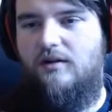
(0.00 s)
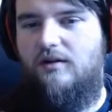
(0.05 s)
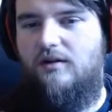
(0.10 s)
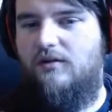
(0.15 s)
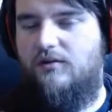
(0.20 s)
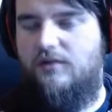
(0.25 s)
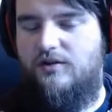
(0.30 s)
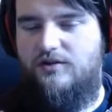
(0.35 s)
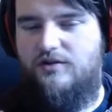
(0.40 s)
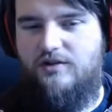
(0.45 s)

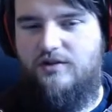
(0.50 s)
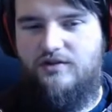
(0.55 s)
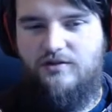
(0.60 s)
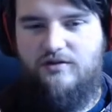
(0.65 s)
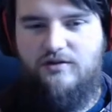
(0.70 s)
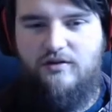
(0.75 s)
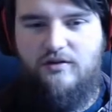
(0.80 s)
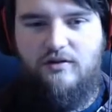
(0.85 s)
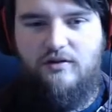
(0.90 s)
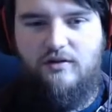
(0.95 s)
Which is
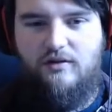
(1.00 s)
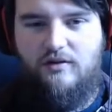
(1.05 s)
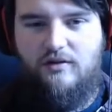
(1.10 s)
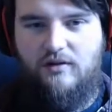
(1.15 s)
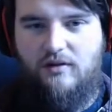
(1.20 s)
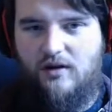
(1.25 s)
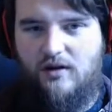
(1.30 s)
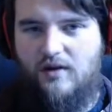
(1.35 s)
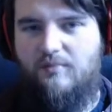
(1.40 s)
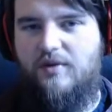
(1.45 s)

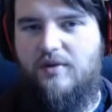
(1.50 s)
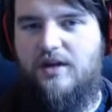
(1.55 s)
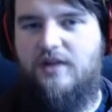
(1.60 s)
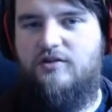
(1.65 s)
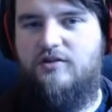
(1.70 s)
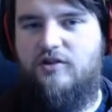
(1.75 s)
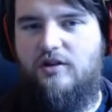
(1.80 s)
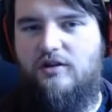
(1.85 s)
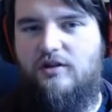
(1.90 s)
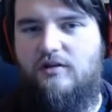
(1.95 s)

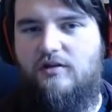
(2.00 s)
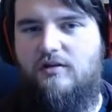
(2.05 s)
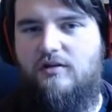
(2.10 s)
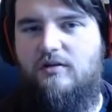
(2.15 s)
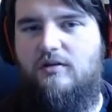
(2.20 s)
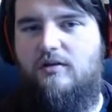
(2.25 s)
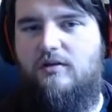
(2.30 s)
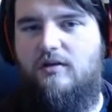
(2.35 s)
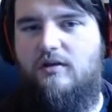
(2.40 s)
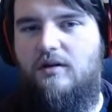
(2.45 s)
amazing.
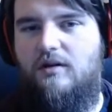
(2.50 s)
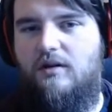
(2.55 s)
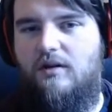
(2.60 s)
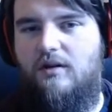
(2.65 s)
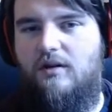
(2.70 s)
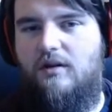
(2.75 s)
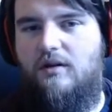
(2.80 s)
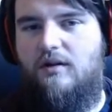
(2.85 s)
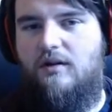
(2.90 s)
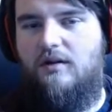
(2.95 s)

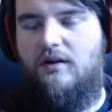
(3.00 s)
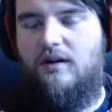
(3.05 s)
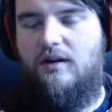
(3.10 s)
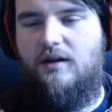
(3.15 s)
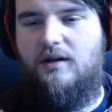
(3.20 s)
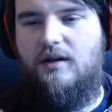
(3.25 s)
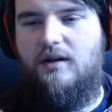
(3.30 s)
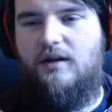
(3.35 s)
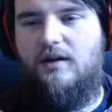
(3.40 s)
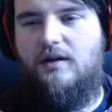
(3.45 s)

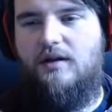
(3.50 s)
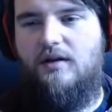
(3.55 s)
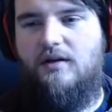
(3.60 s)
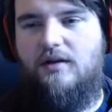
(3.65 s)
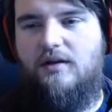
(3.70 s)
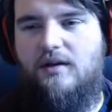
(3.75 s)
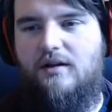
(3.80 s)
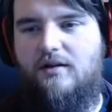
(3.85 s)
And it